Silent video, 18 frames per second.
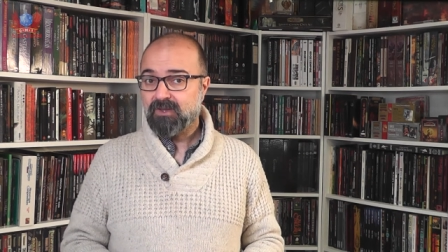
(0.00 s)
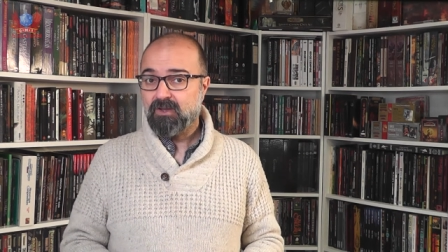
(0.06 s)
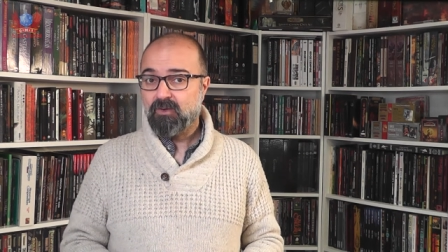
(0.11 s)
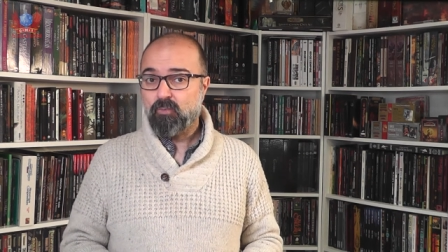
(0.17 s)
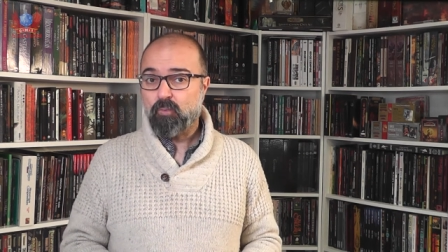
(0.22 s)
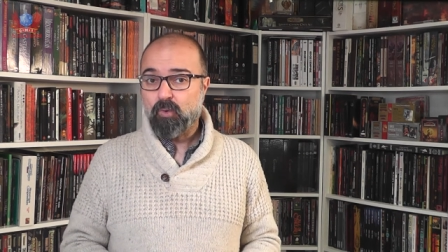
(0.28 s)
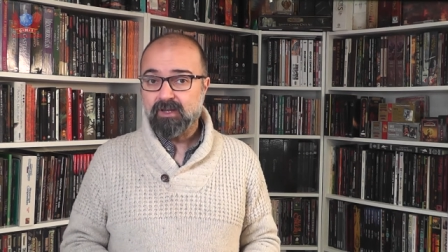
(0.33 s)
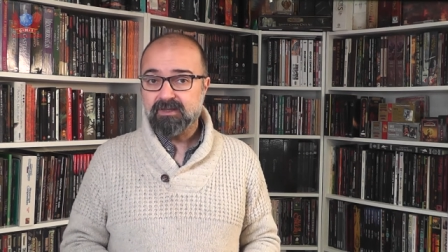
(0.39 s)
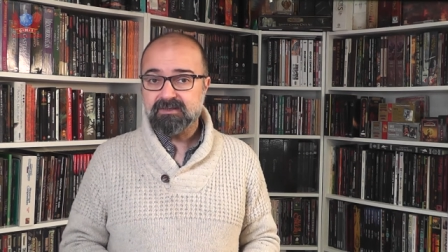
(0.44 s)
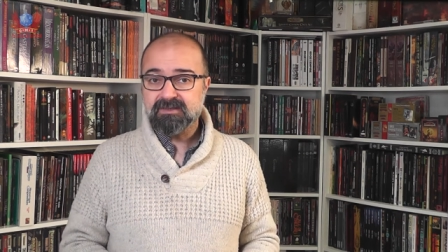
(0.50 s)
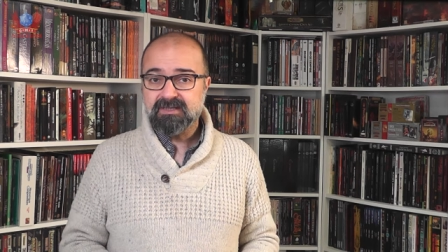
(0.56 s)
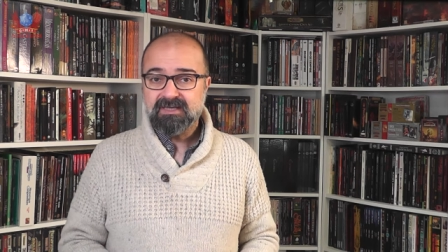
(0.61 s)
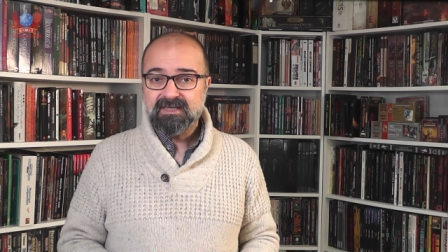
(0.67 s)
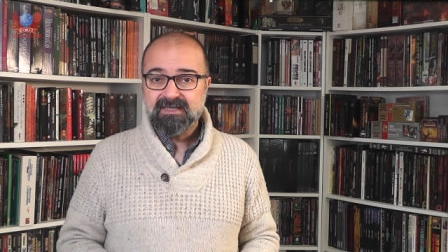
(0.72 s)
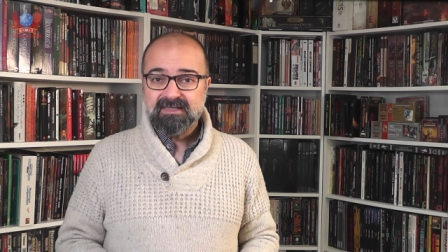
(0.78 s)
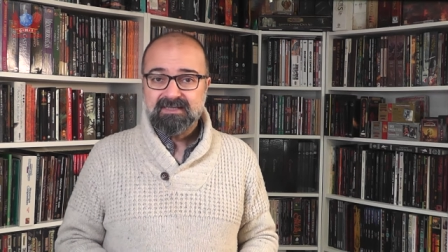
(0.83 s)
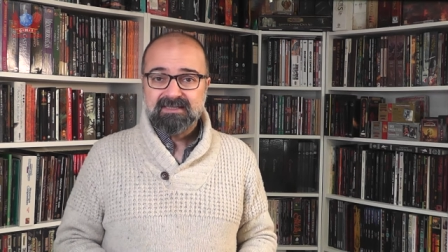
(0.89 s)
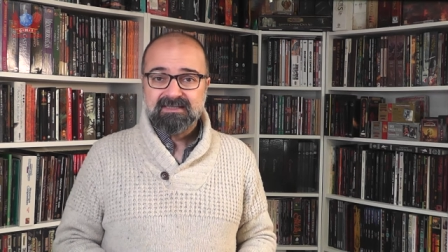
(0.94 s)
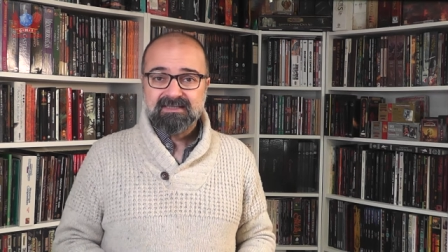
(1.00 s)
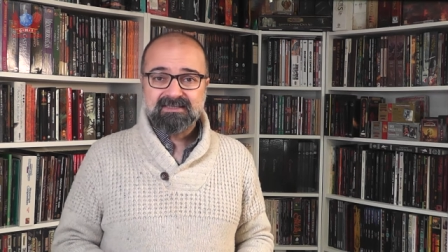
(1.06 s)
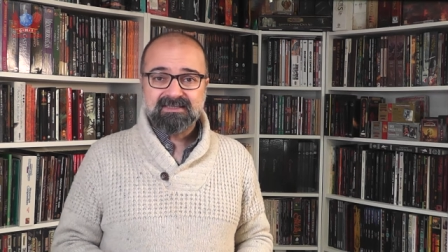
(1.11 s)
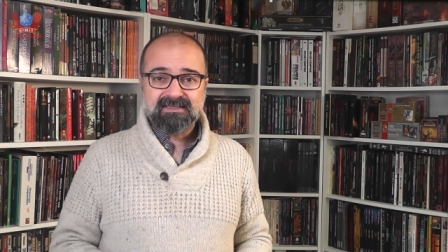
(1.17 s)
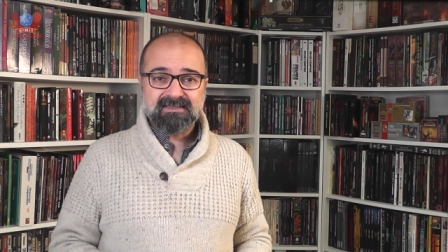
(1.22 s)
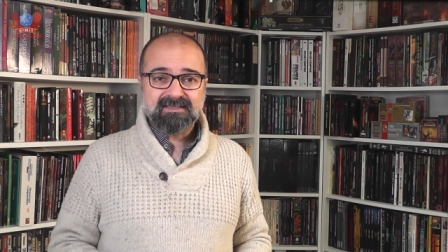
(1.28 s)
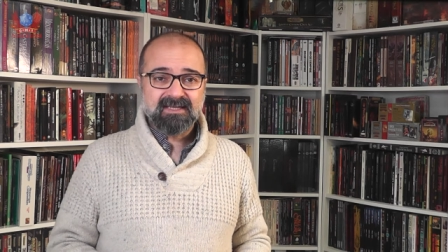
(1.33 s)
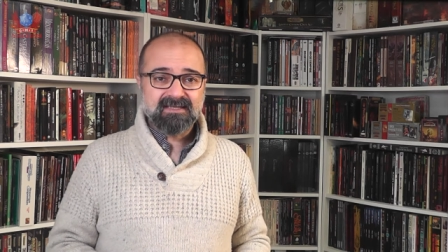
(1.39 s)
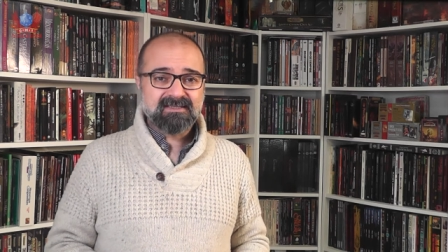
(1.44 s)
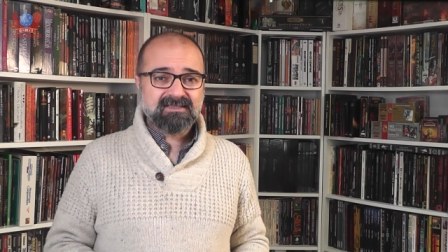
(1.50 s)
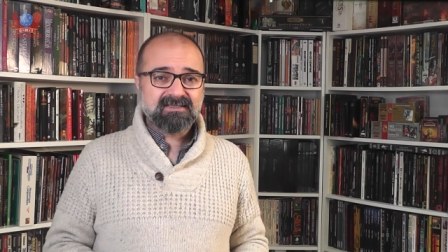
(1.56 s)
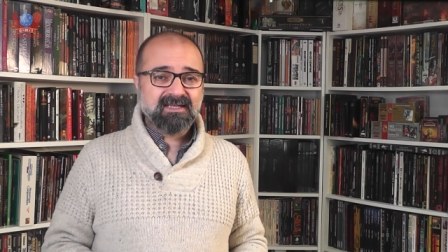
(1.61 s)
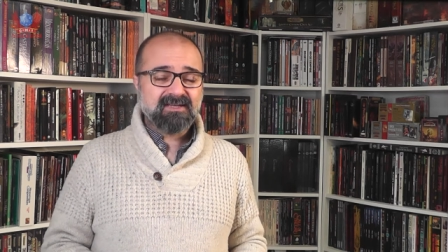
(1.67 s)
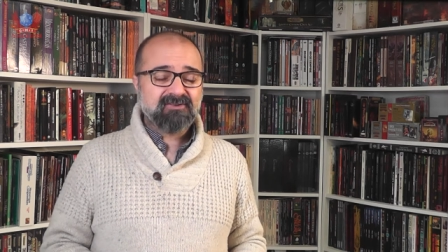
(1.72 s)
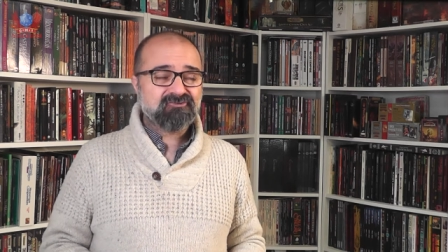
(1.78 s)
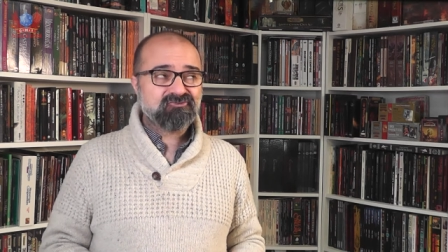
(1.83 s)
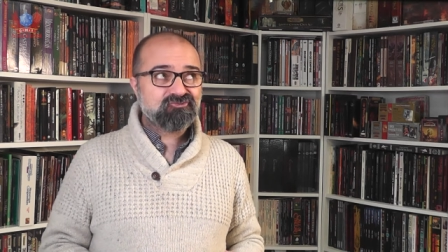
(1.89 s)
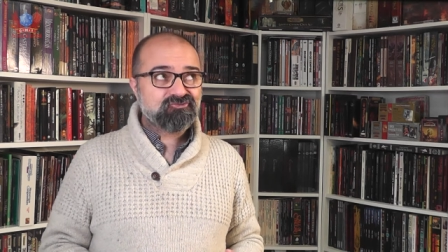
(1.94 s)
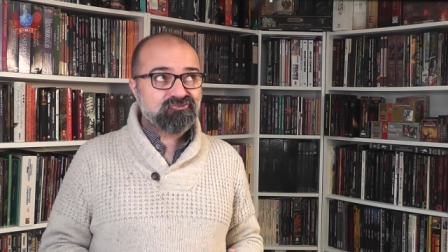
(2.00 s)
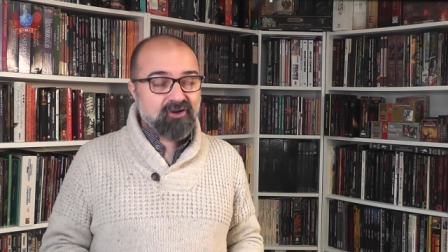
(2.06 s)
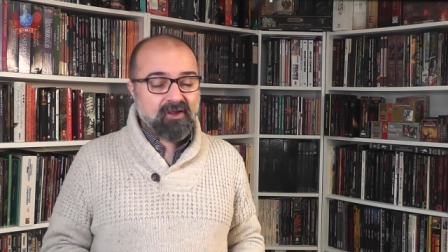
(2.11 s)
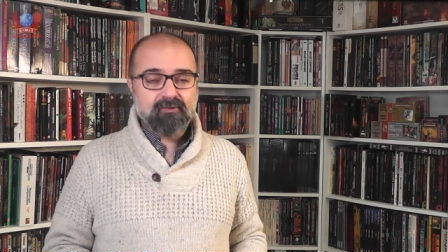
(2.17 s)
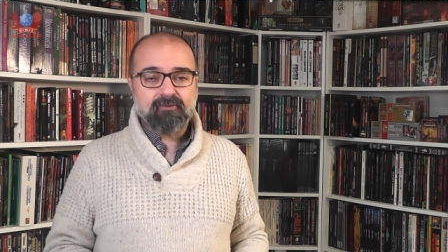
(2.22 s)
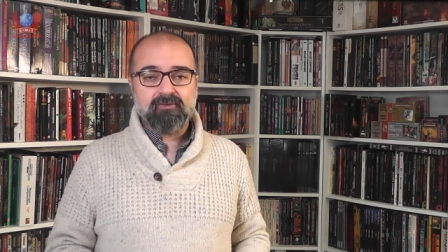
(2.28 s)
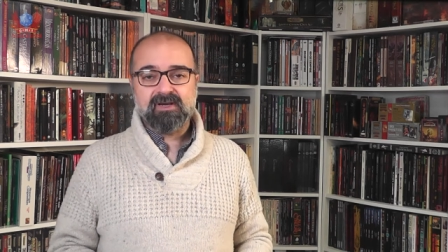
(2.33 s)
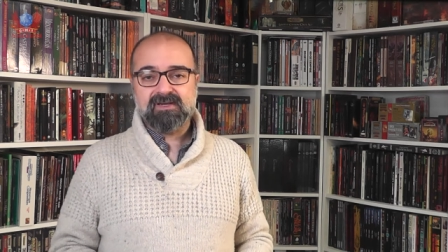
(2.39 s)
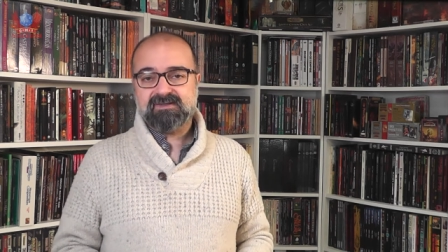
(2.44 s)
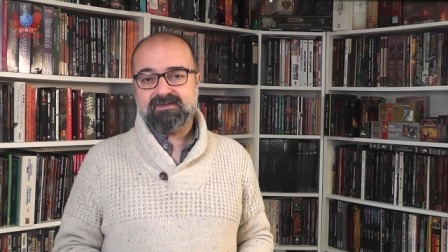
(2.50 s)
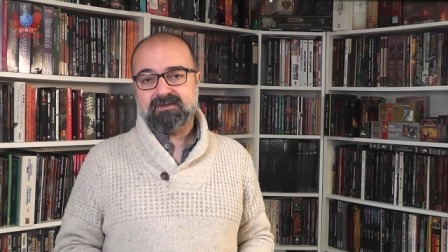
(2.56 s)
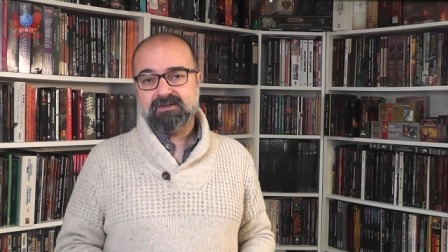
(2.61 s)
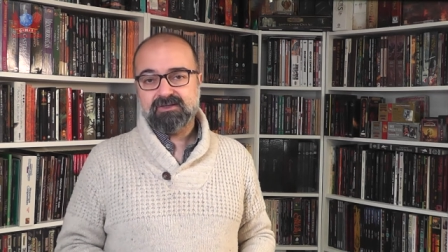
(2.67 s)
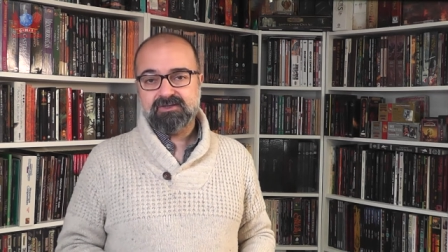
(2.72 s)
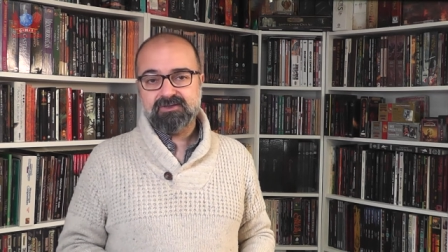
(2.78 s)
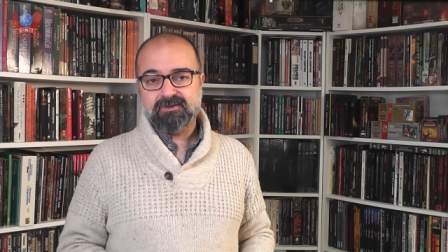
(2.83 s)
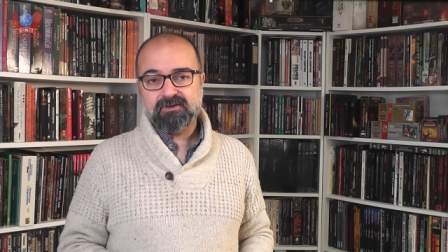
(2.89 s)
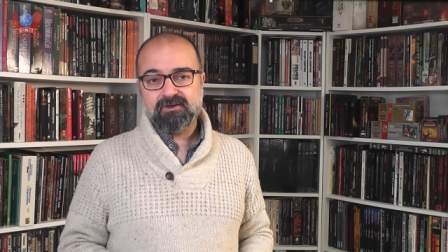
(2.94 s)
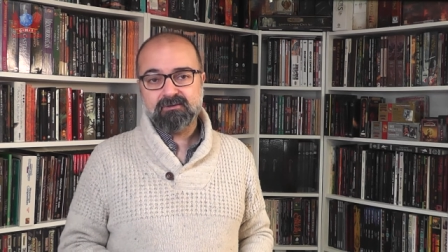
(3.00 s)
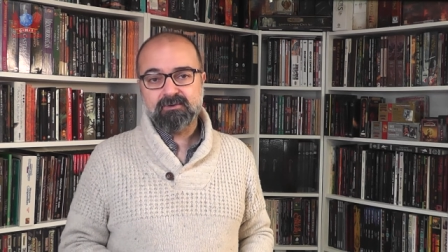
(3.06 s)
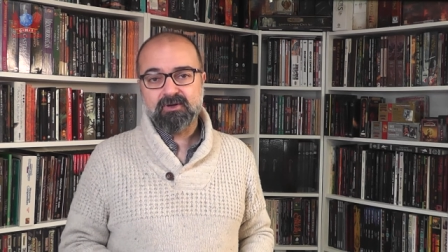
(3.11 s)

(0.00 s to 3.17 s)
one that does a rather excellent job